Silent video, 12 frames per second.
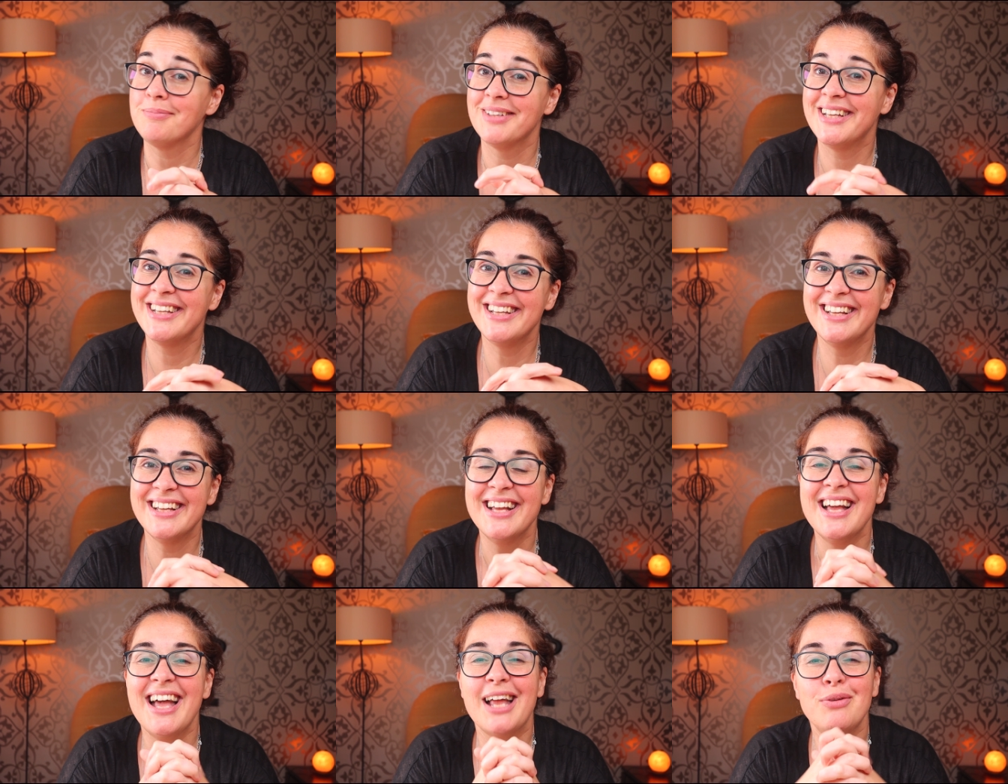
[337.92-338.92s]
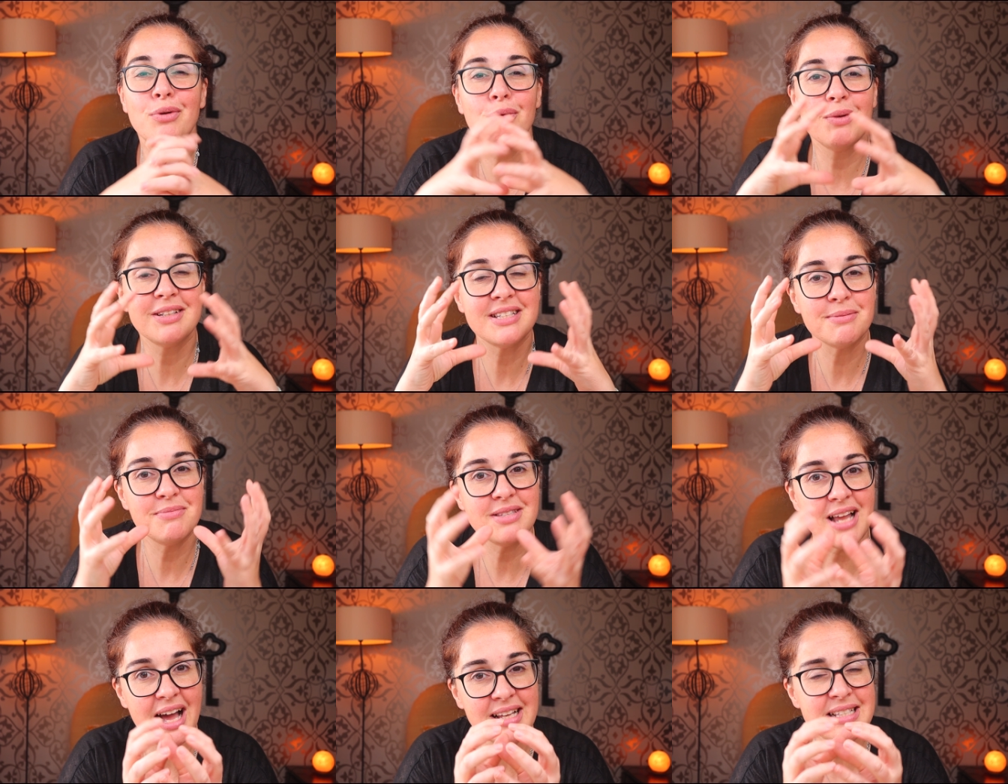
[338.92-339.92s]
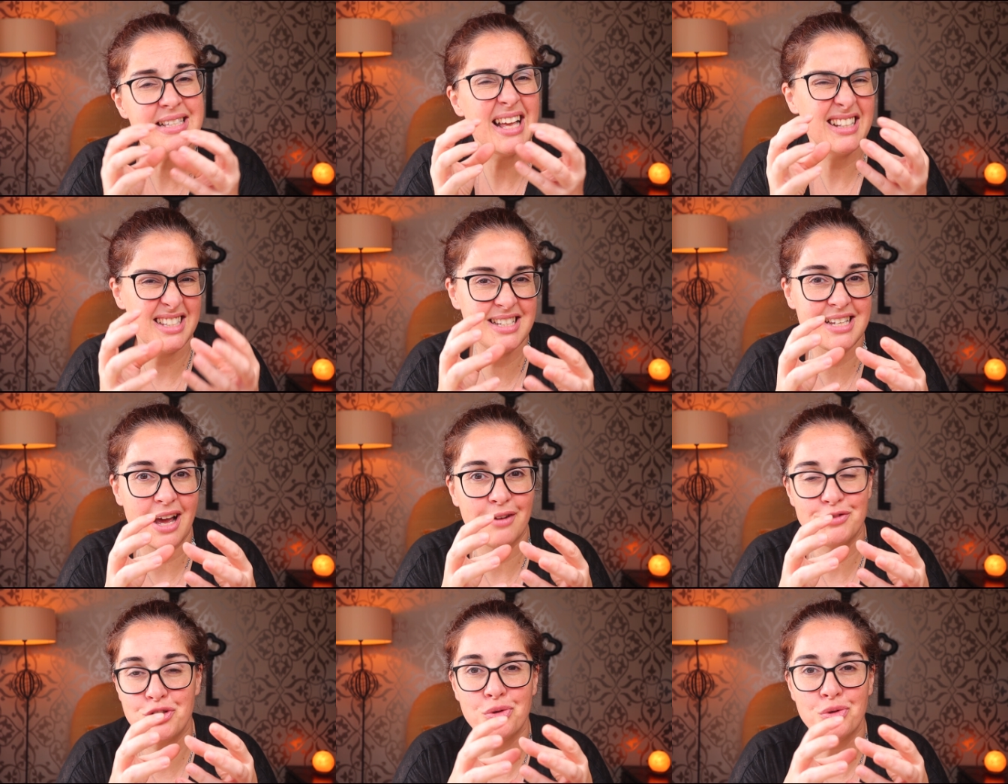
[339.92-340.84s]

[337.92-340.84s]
them. And you'll want them nice and stuffed,